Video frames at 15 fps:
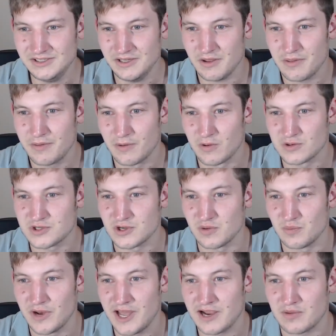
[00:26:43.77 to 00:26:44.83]
Thoughts on
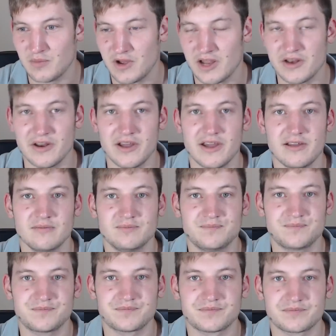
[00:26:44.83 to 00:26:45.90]
Black Monday?
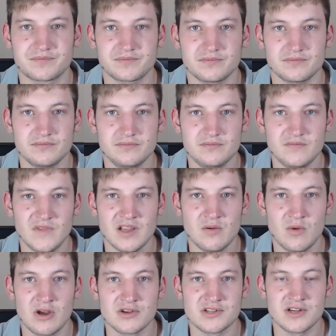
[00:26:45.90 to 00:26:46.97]

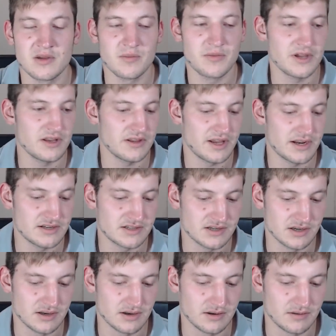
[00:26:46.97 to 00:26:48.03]
Well, something that
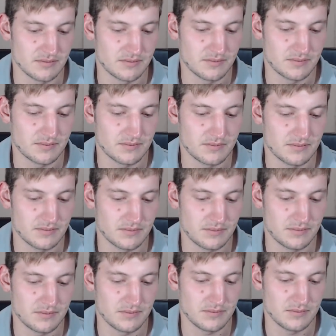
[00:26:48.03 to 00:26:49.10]

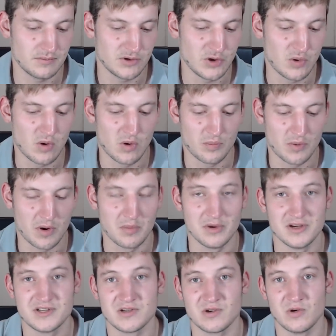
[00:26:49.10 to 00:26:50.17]
you all
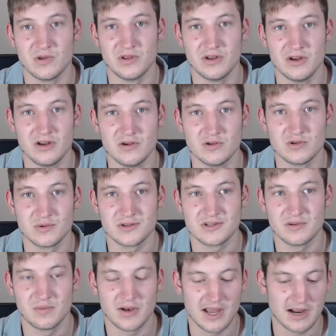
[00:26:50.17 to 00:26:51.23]
probably saw in the news was
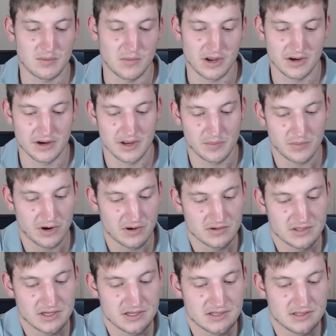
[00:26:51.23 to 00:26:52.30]
the Black Monday
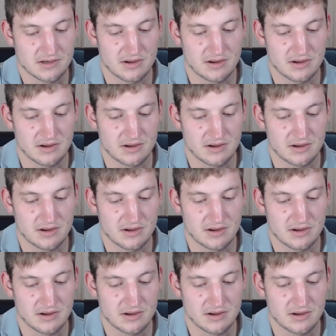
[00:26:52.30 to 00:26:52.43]
protest.